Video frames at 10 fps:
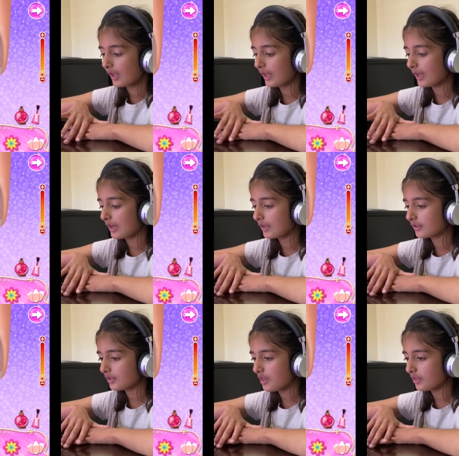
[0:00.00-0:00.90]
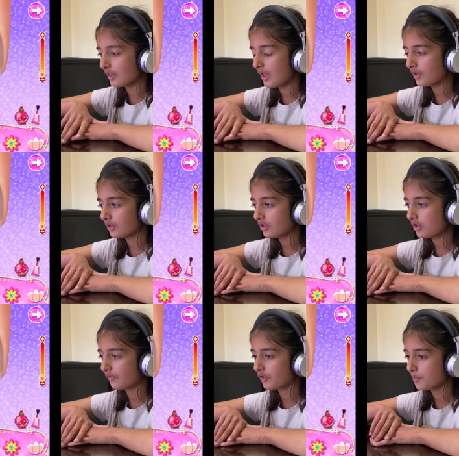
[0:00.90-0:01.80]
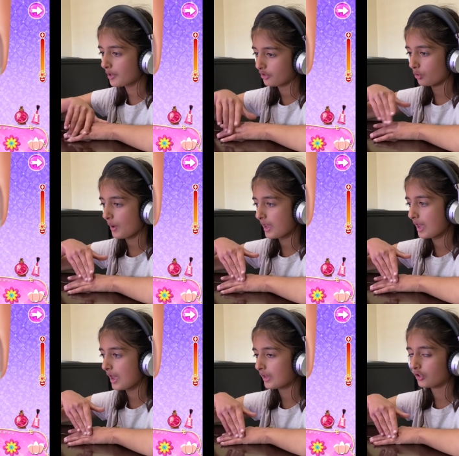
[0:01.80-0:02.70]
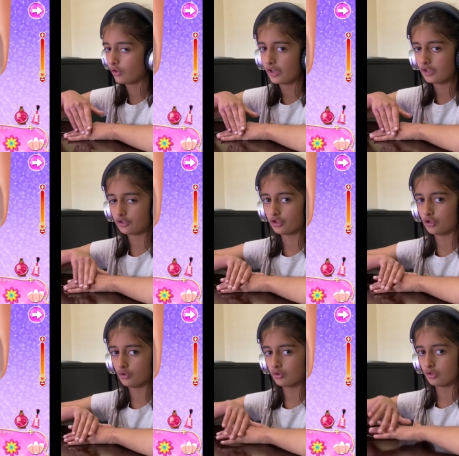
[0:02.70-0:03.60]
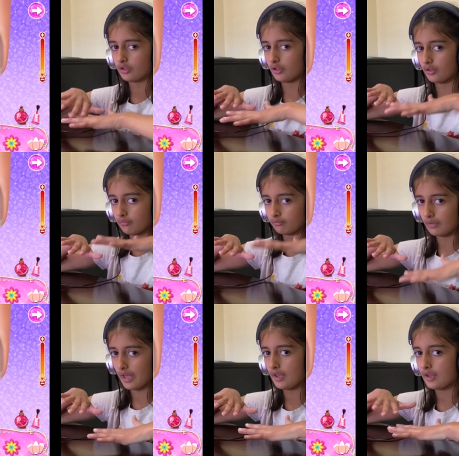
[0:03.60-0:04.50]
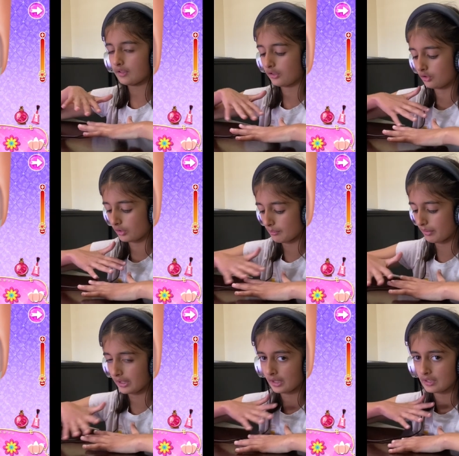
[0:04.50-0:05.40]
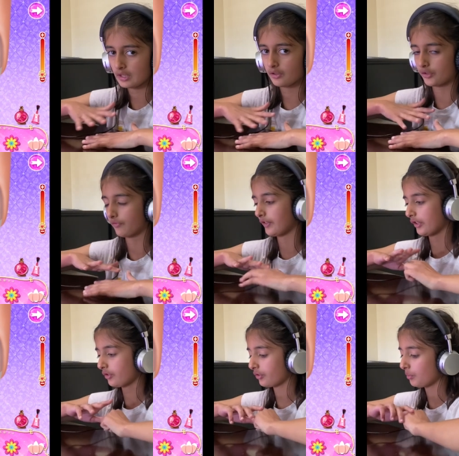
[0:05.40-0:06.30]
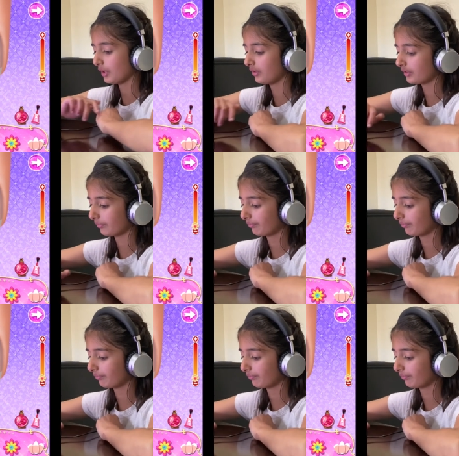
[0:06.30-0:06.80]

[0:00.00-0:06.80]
and then if you press the white hand, it will get you to the hand, and you can pick any other fingers you want.